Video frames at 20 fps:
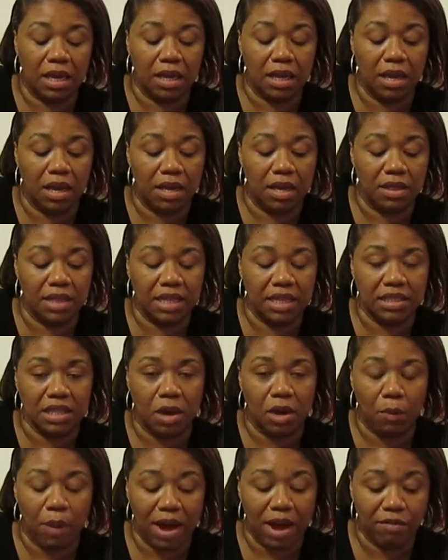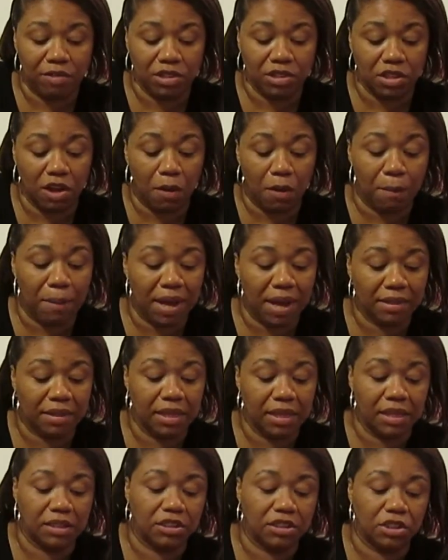And that's how I resolve my
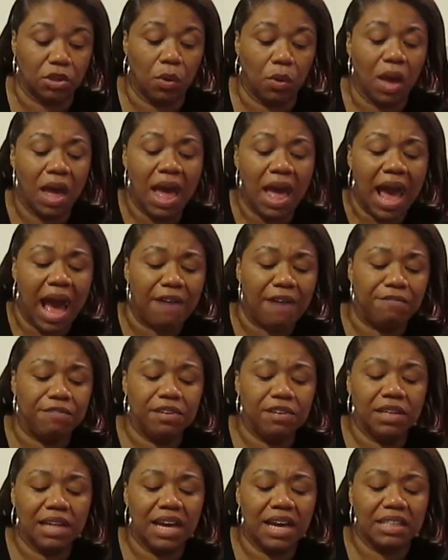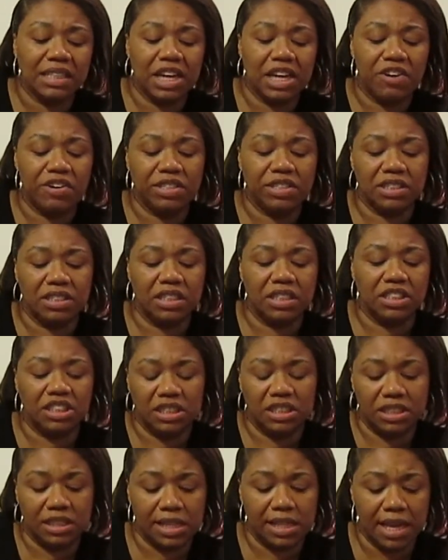things. So I feel like there is such
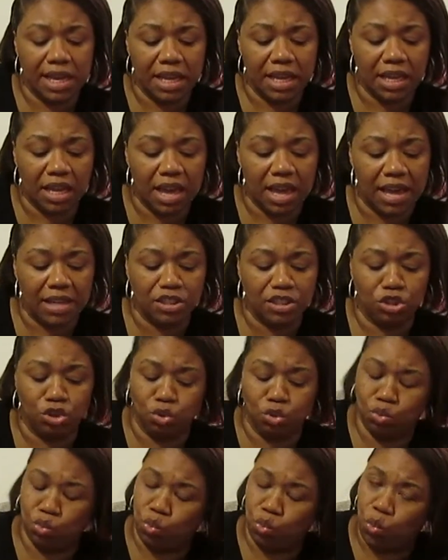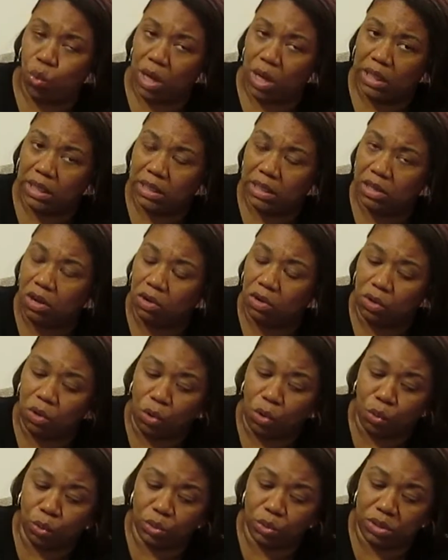a thing as dwelling on
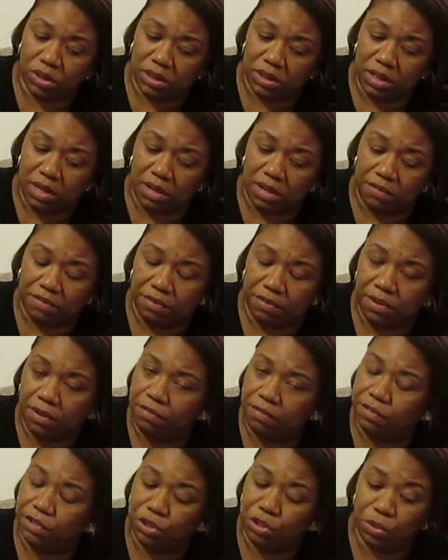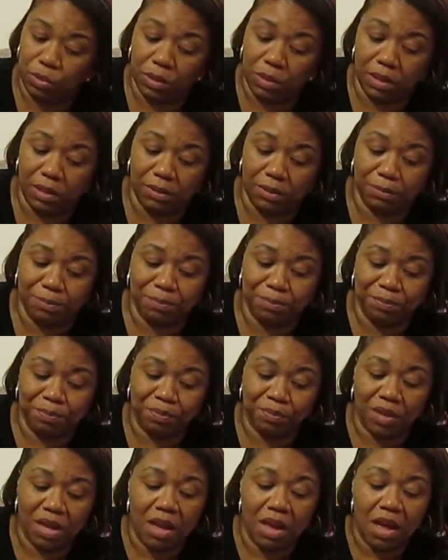old stuff for too long.
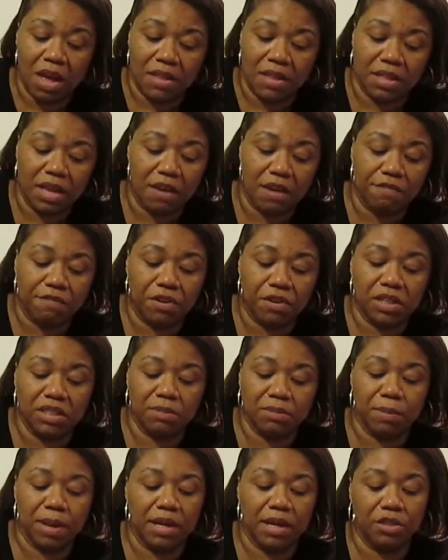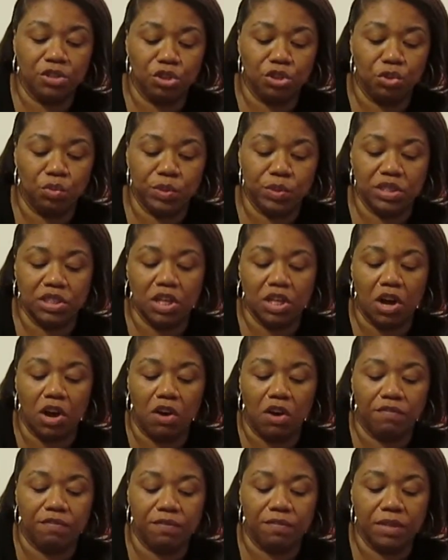Therefore, it's better to
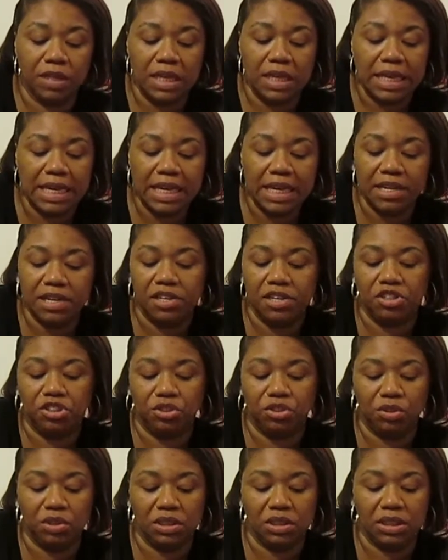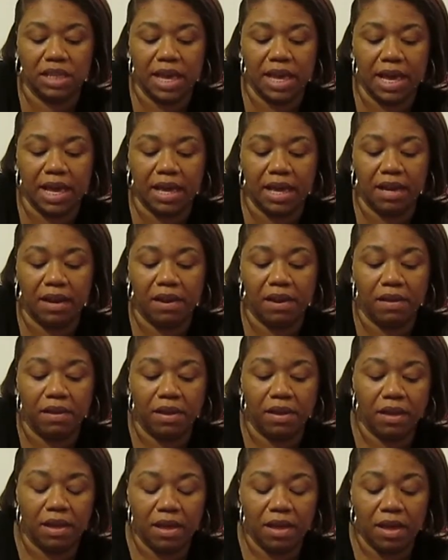resolve any issues that,
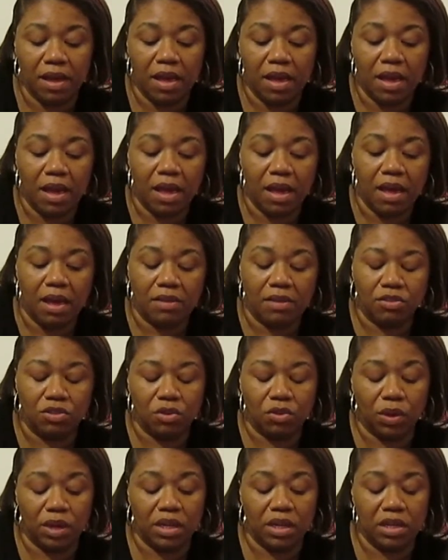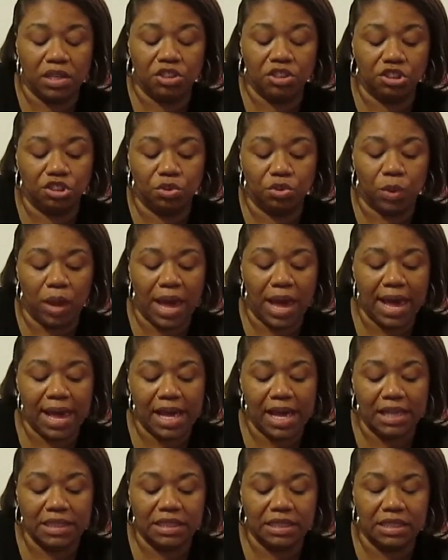an issue
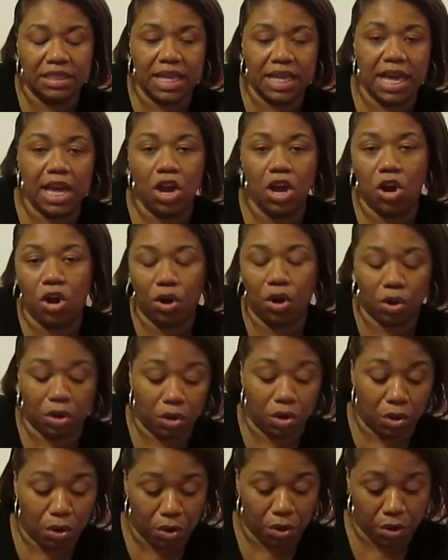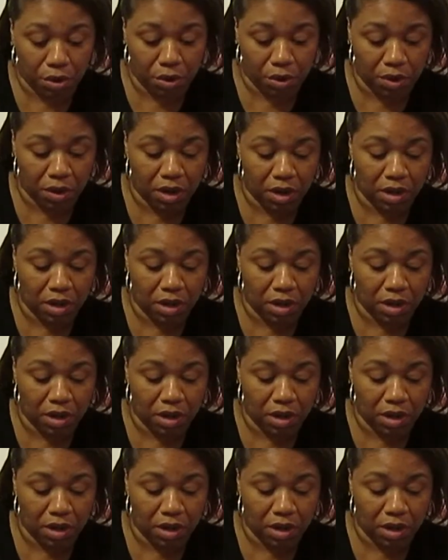as they occur.